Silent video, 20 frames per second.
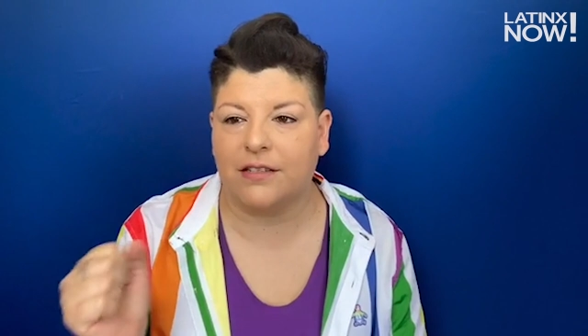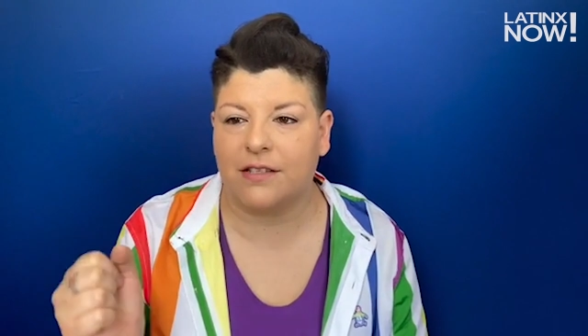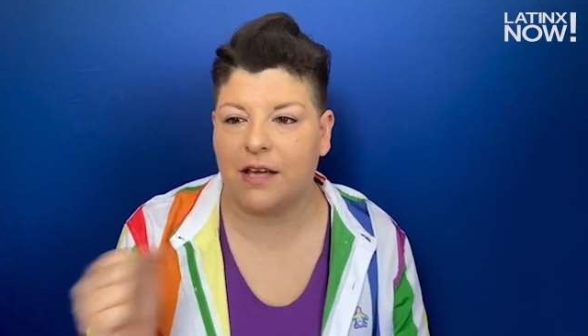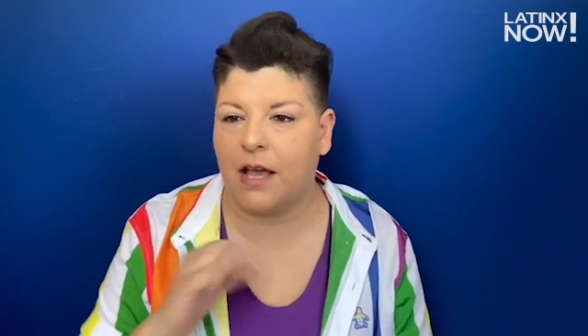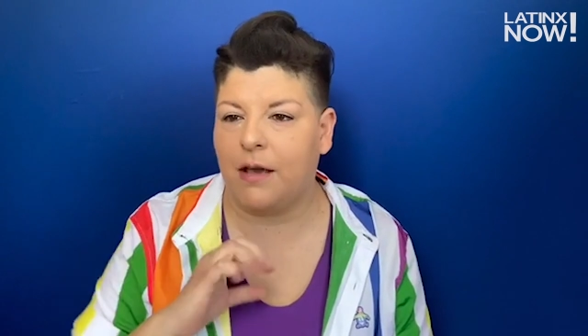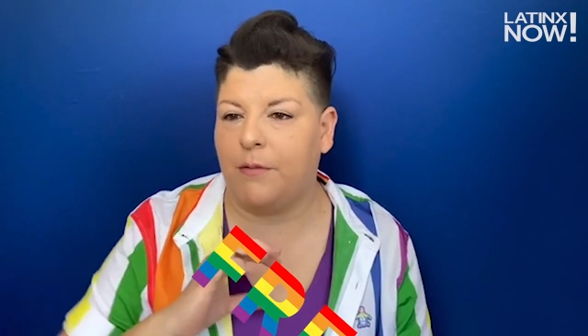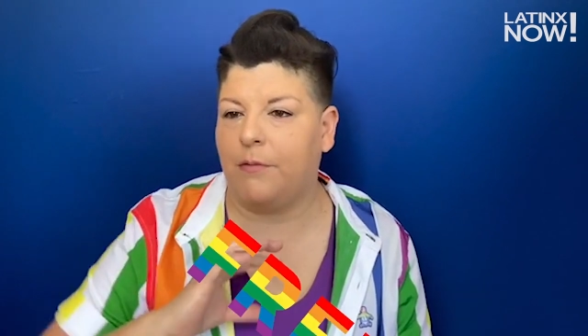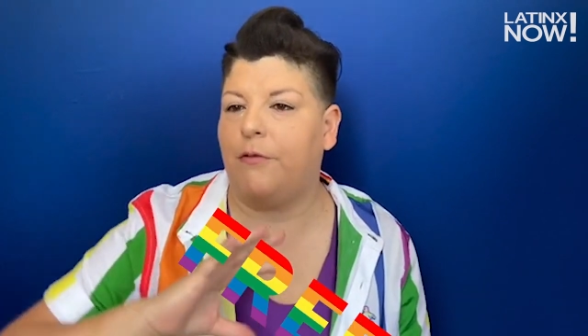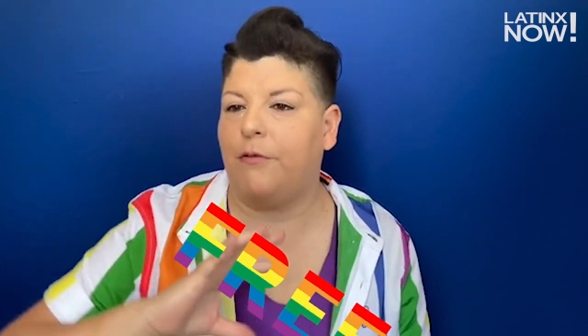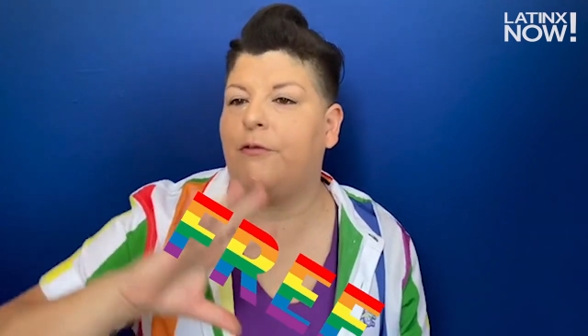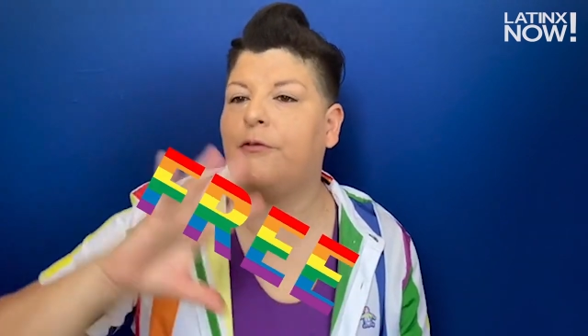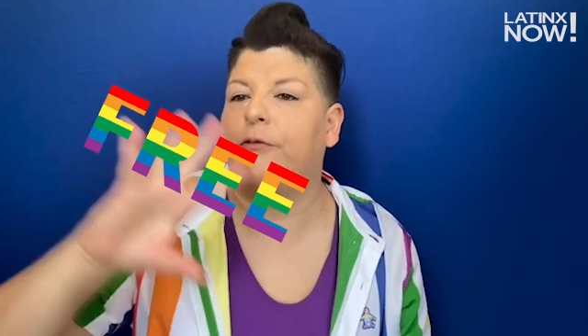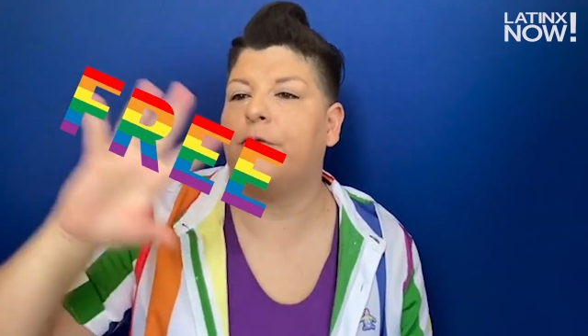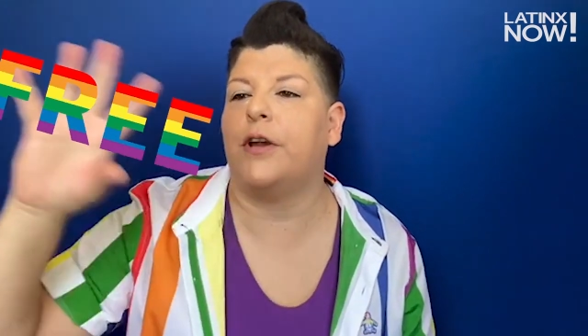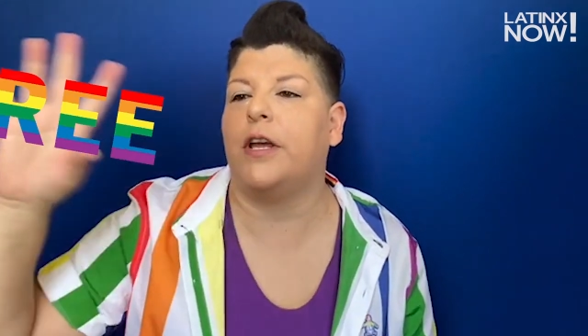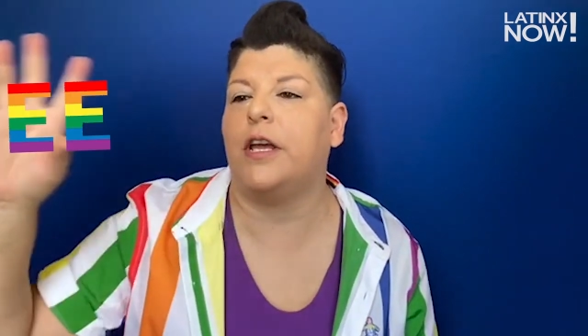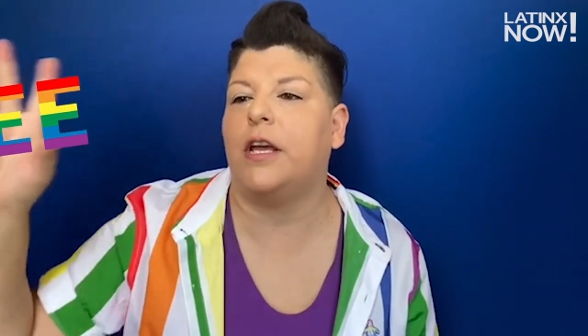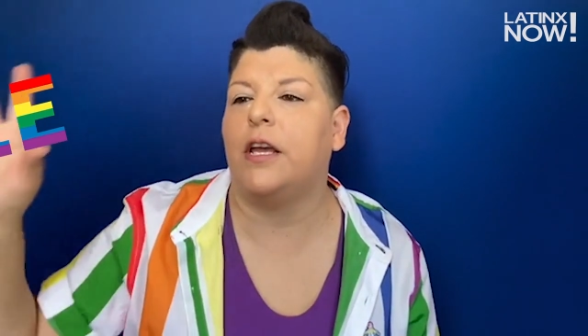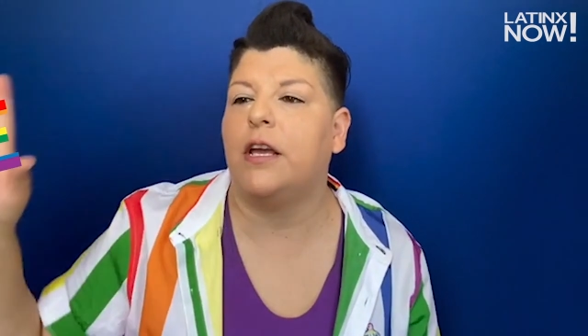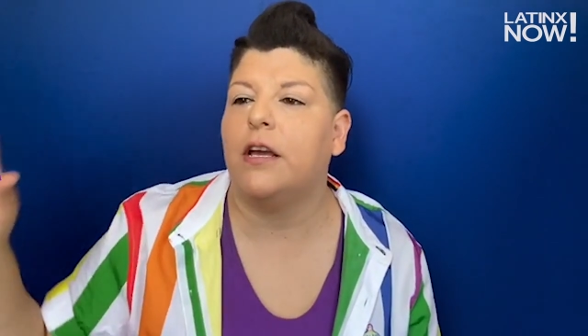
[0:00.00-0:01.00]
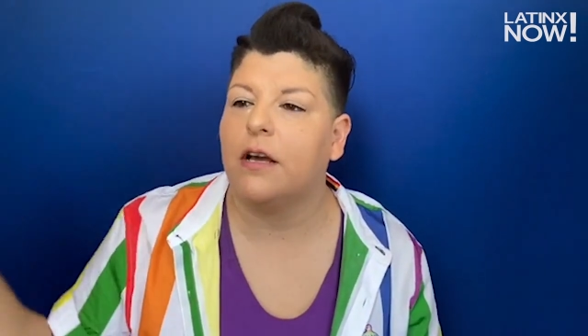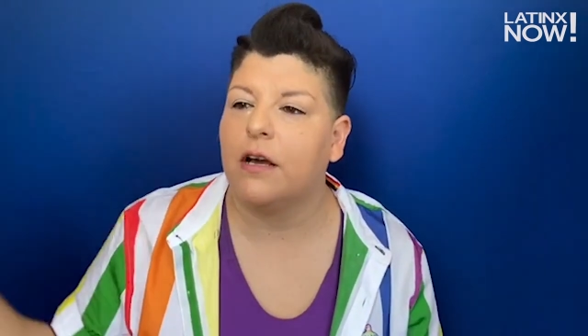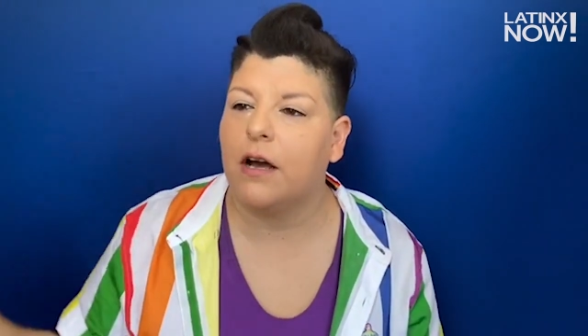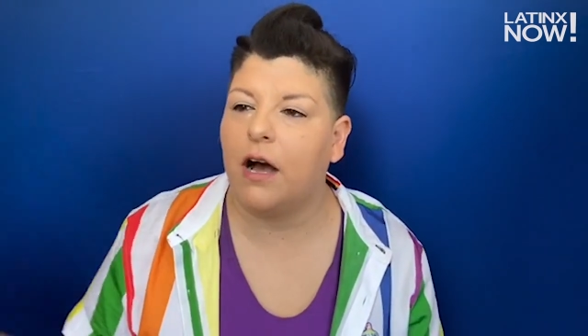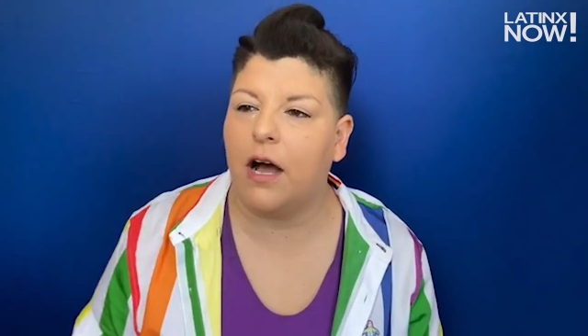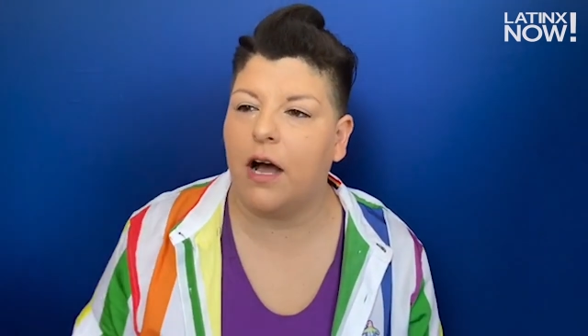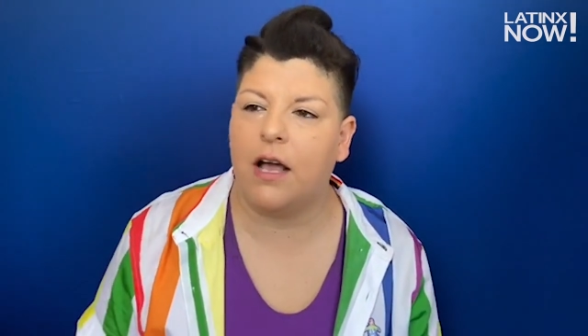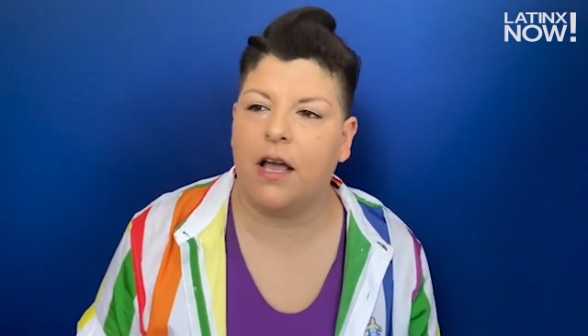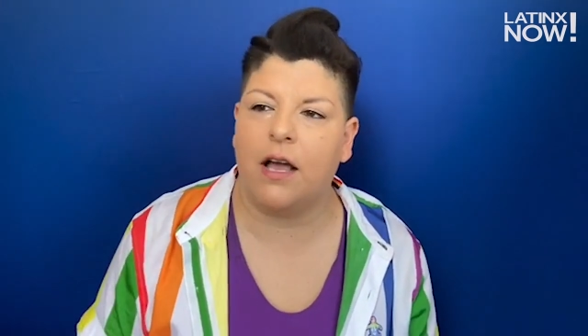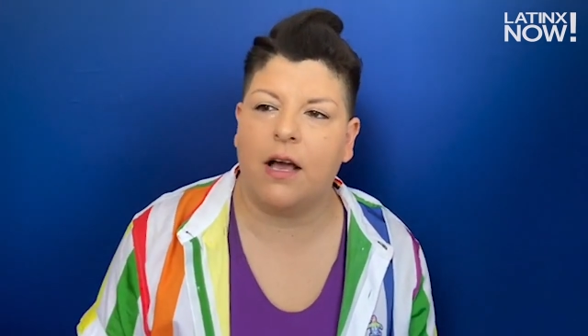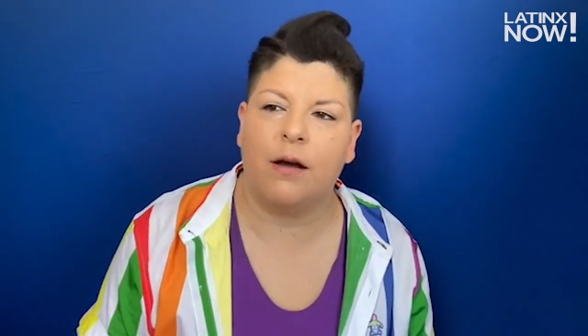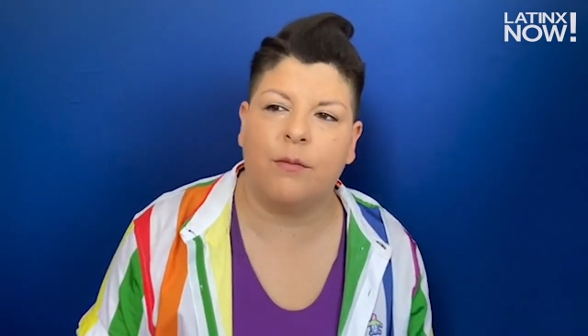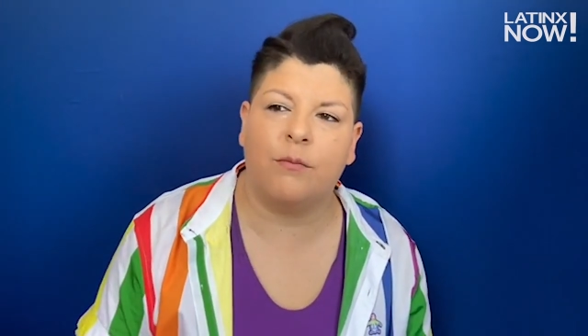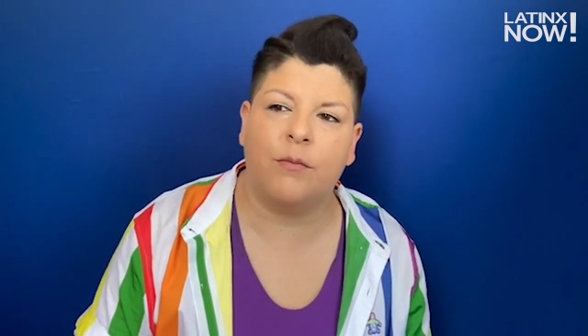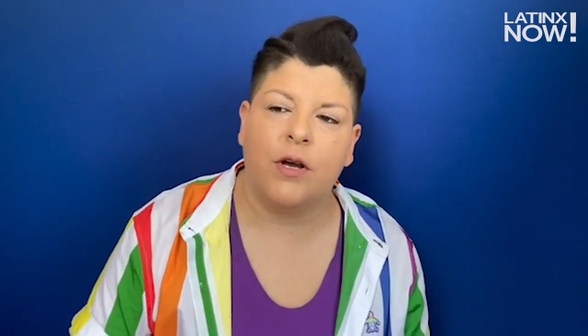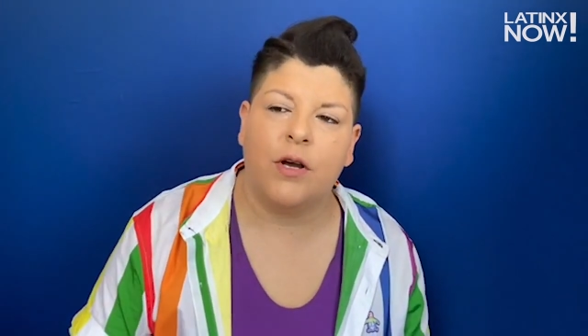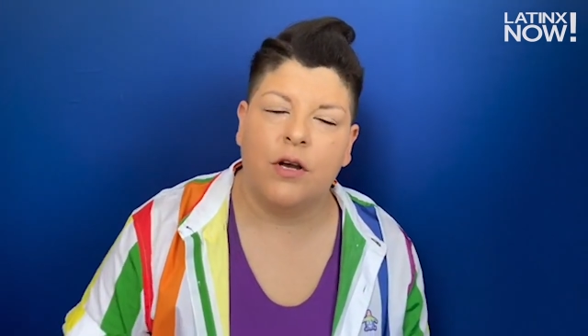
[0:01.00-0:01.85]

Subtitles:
I am free. I am